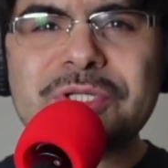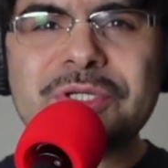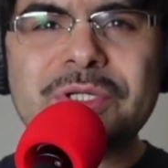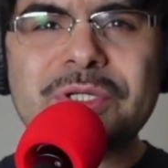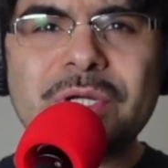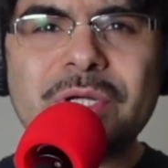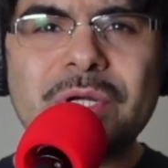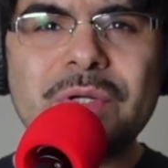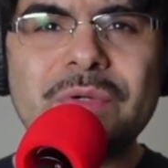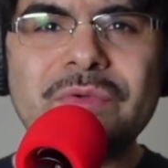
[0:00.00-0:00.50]

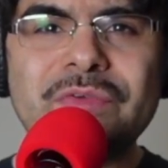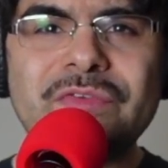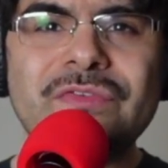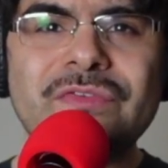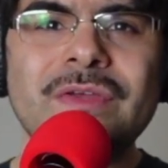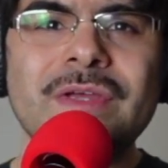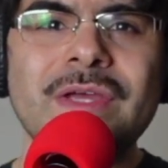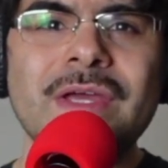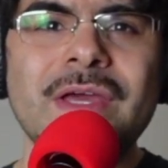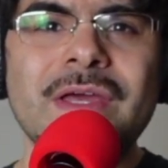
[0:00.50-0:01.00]

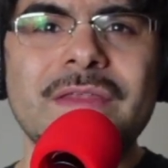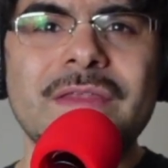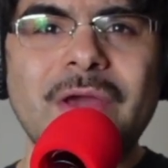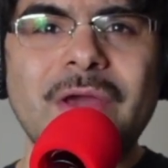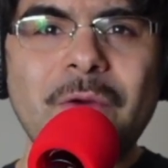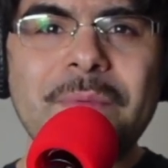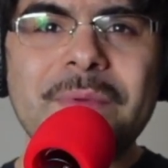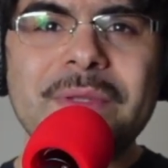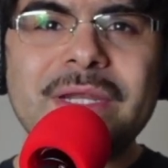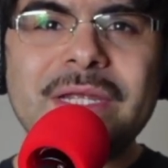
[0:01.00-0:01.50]
goes, the
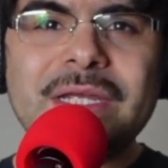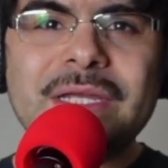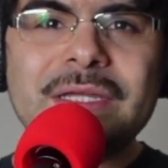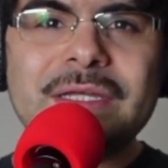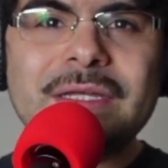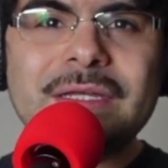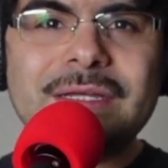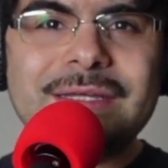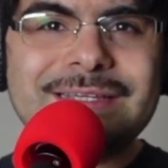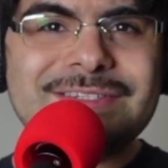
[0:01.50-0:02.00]

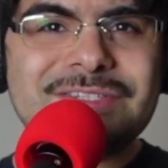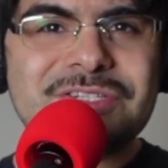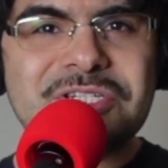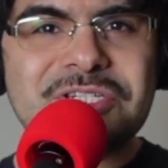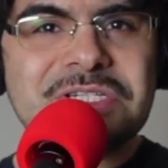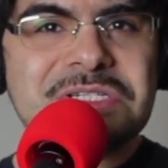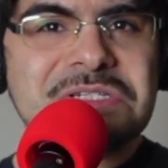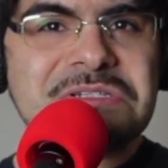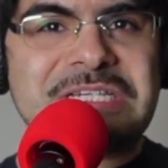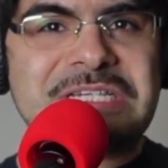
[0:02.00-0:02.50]
opening is
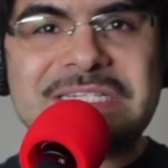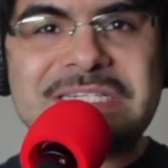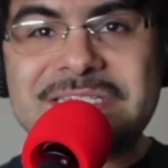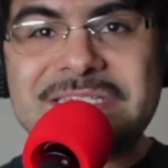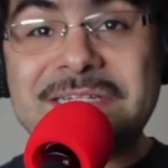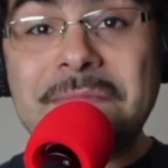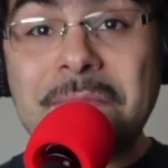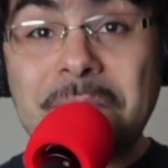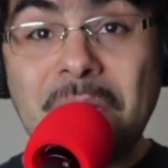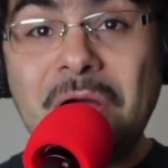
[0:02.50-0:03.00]
just
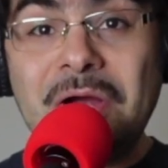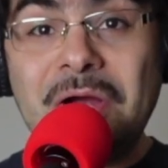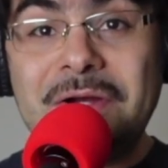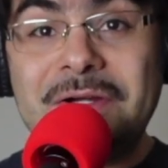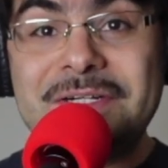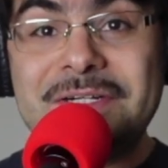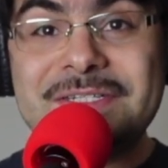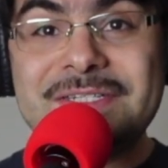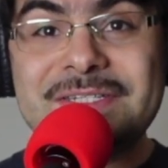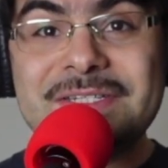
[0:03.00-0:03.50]
16
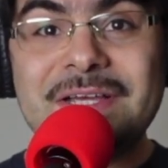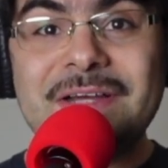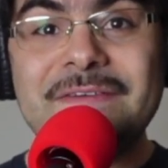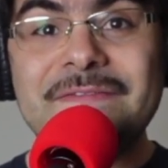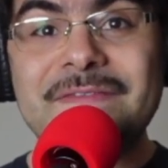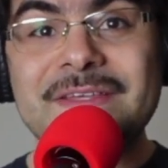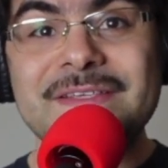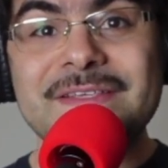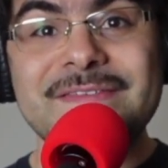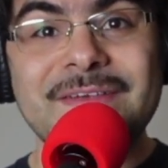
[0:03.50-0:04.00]
bars
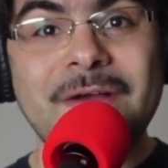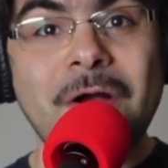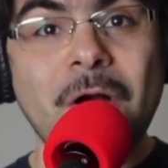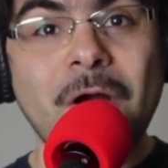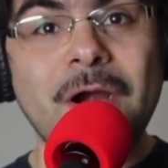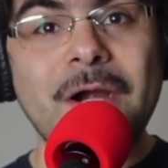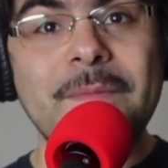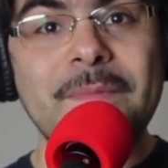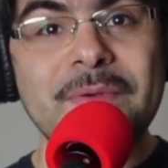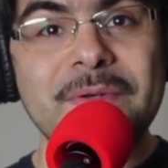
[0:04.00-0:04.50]
of this harp